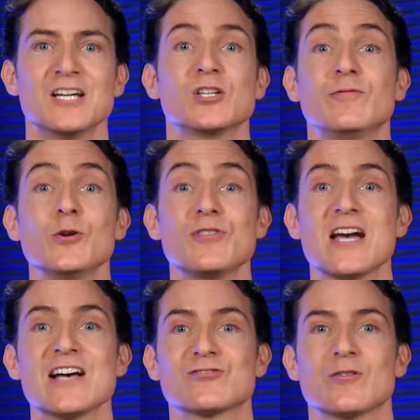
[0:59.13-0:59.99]
To view
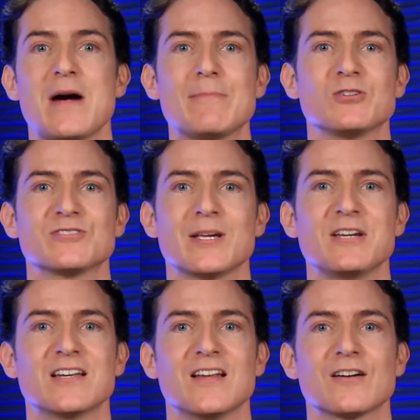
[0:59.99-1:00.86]
the OSRAM Opto
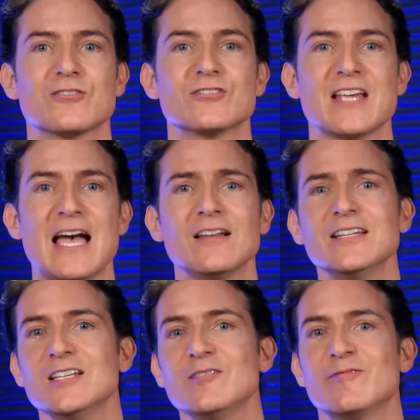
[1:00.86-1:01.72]
Semiconductors
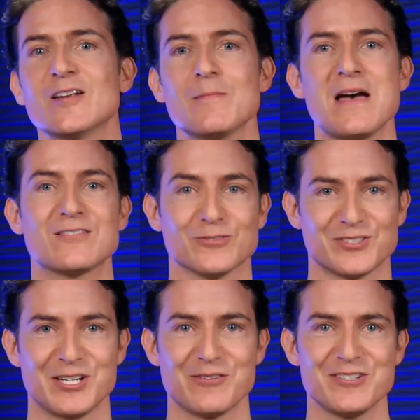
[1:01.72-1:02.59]
LED
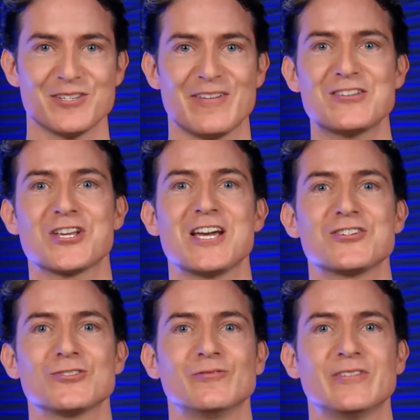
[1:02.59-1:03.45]
Fundamentals series of educational